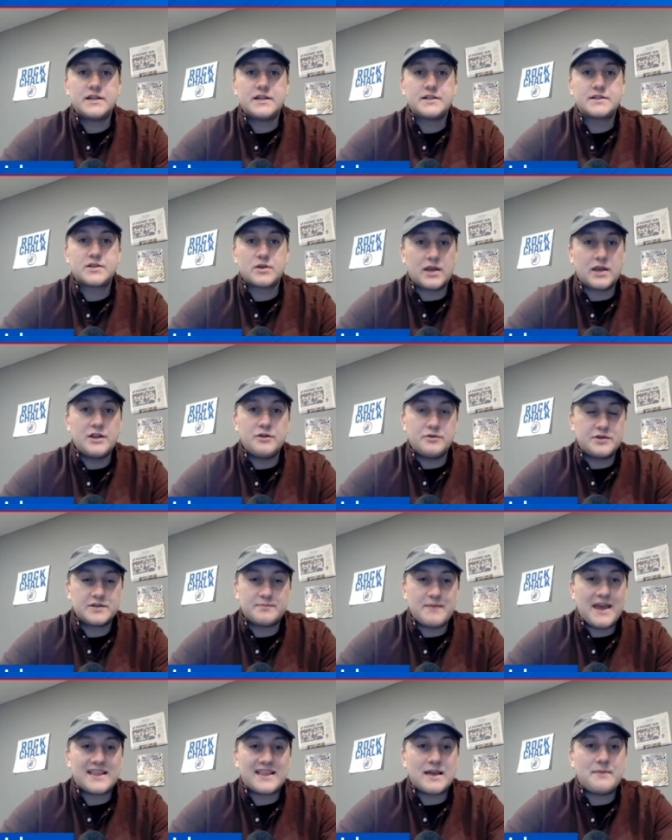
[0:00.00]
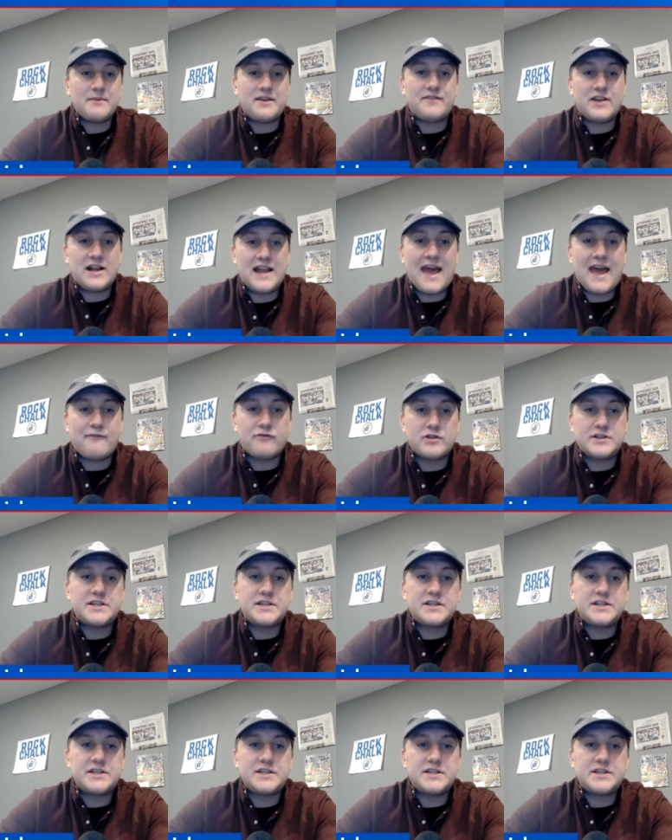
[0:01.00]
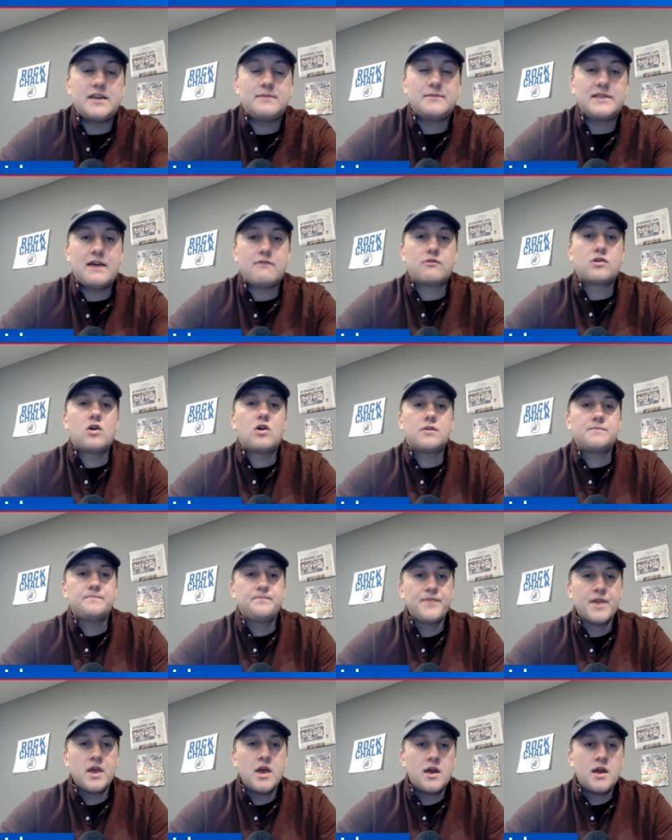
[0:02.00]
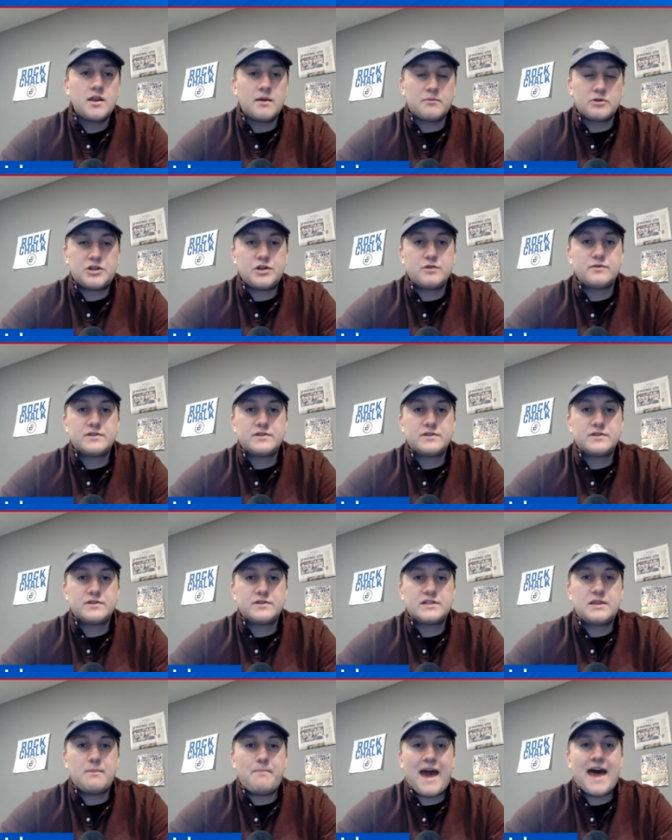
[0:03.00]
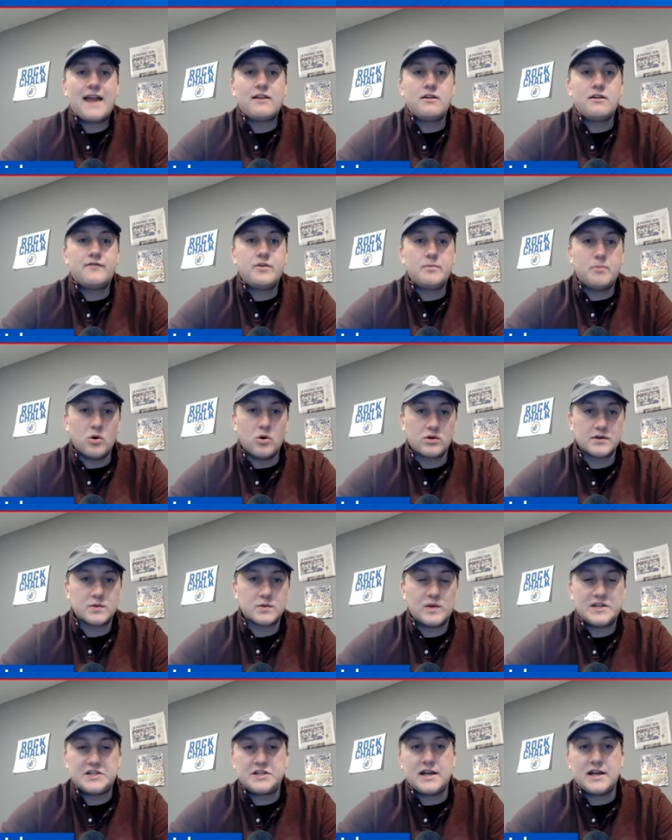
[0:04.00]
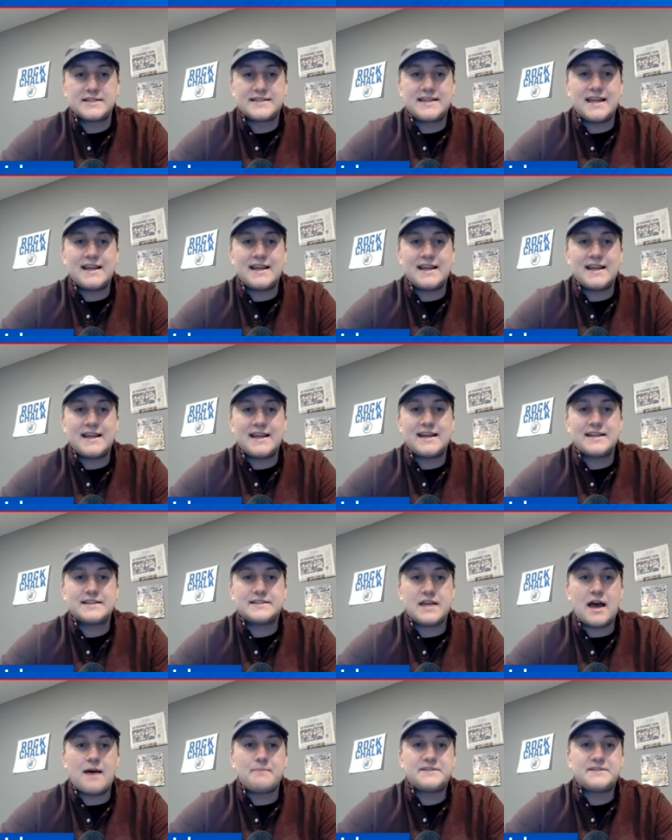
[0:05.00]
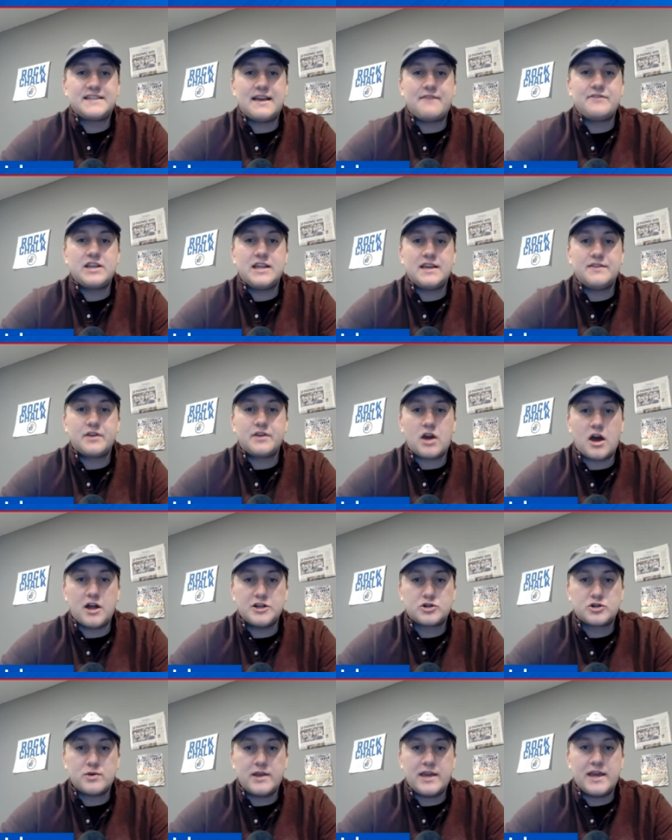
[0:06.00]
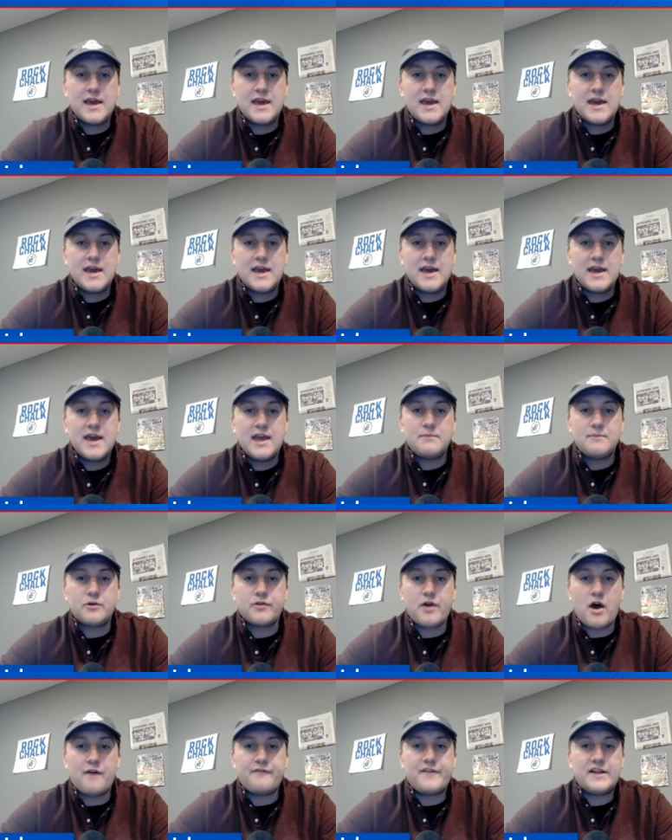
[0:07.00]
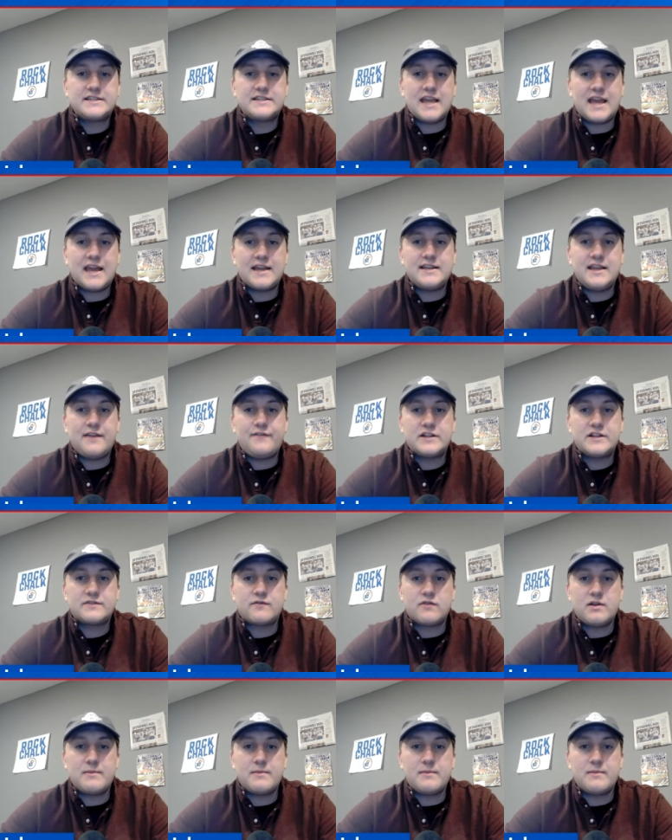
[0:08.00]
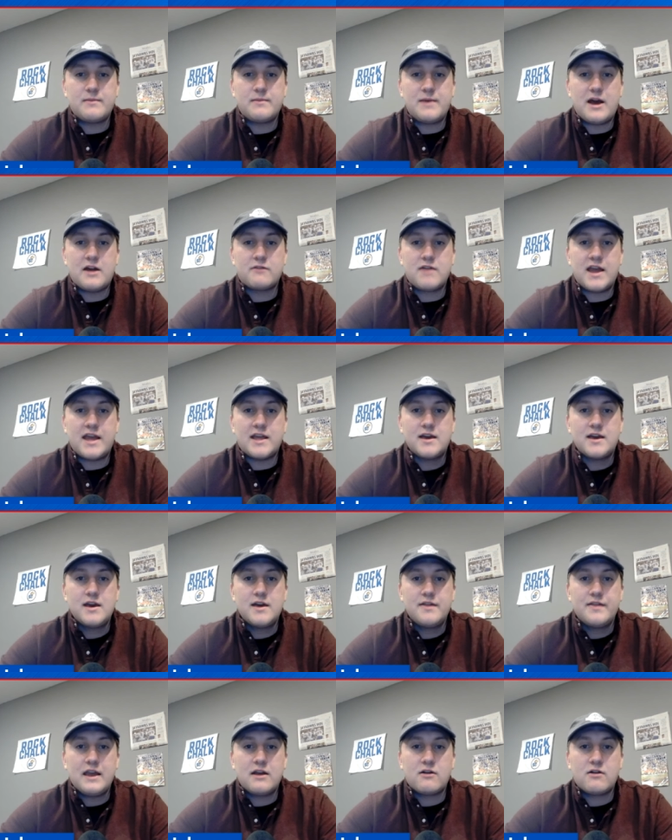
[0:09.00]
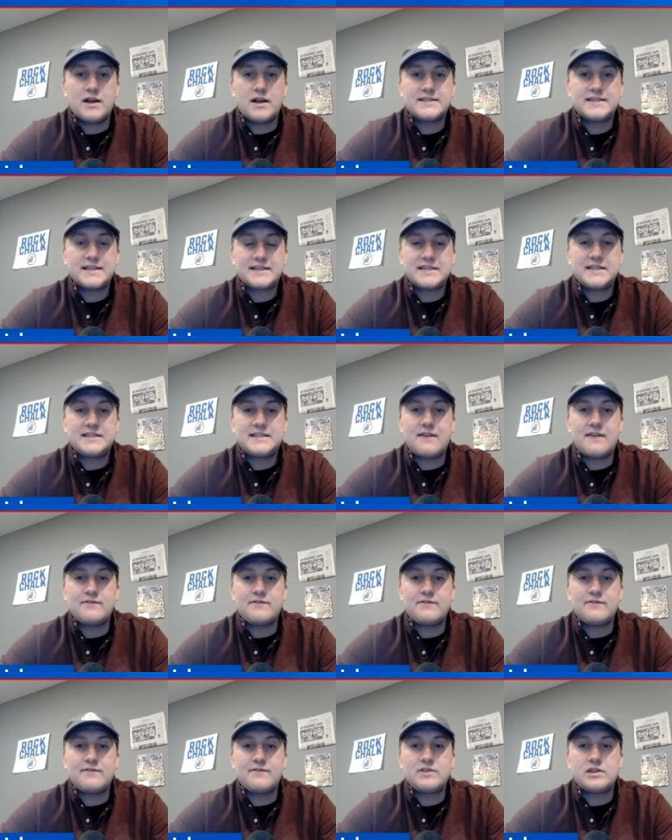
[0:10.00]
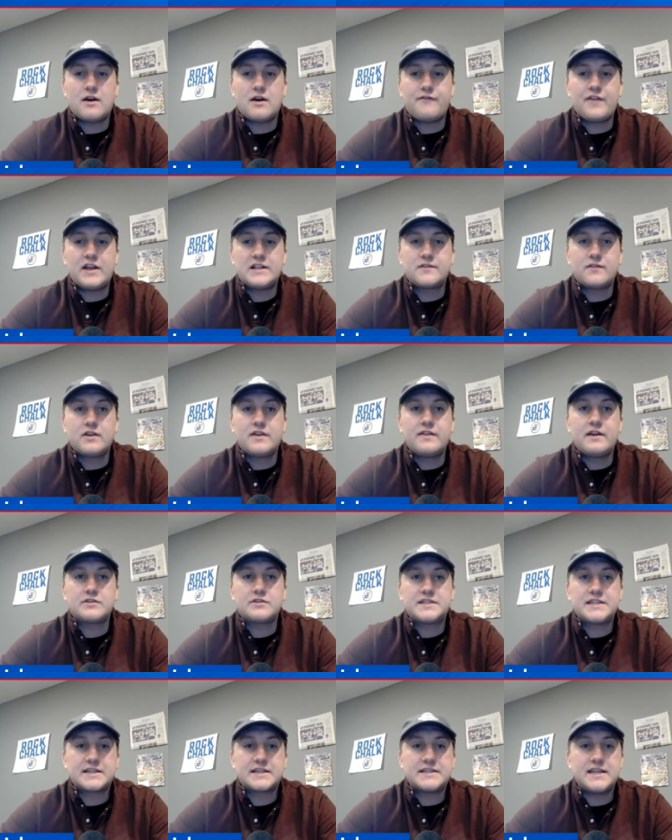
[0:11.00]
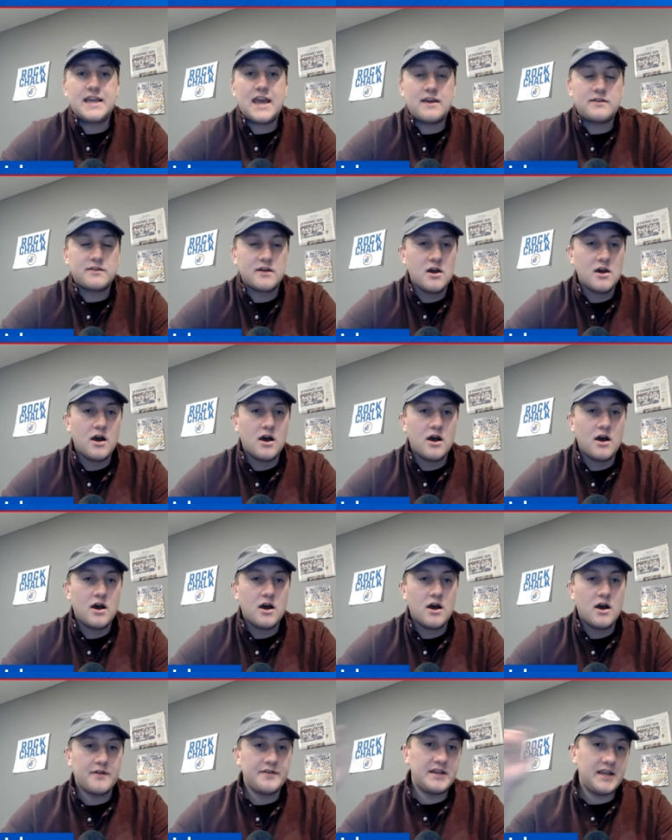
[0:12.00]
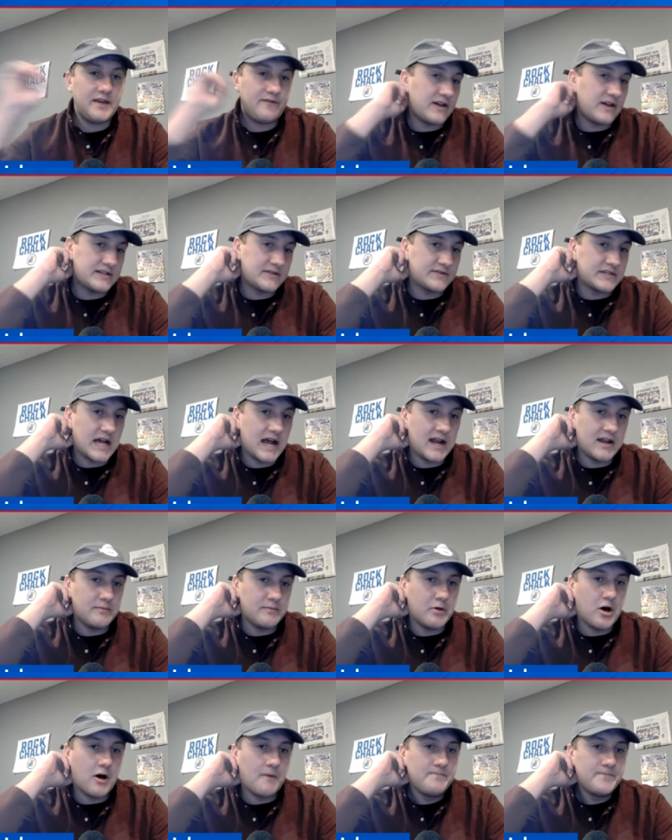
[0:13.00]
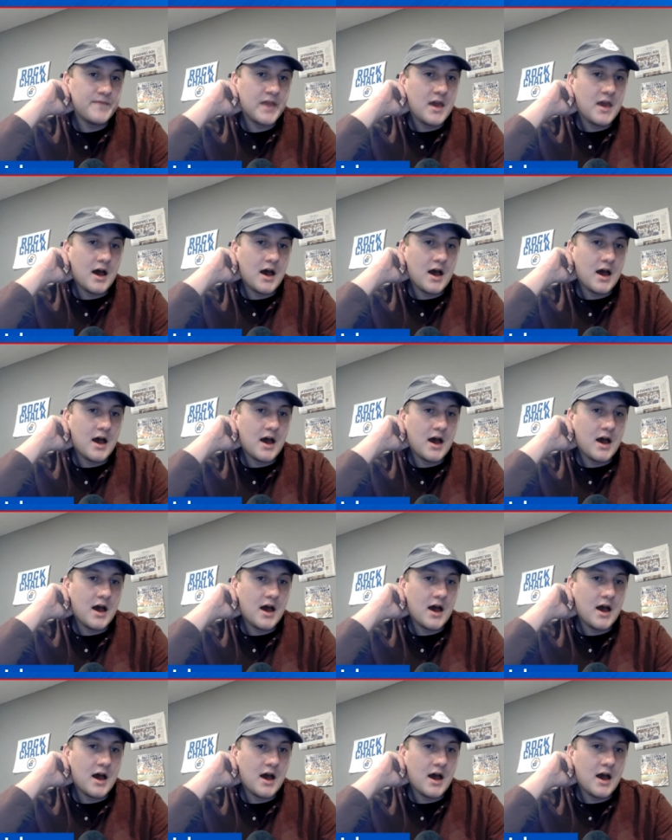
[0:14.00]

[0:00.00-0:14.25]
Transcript: So can you just make them even an average team in that regard? Number two is the battle of the boards. Wichita State is top 70 in the country in both offense and defensive rebound rate. They are uh, 67th offensively. They are 68th on the defensive side of the ball.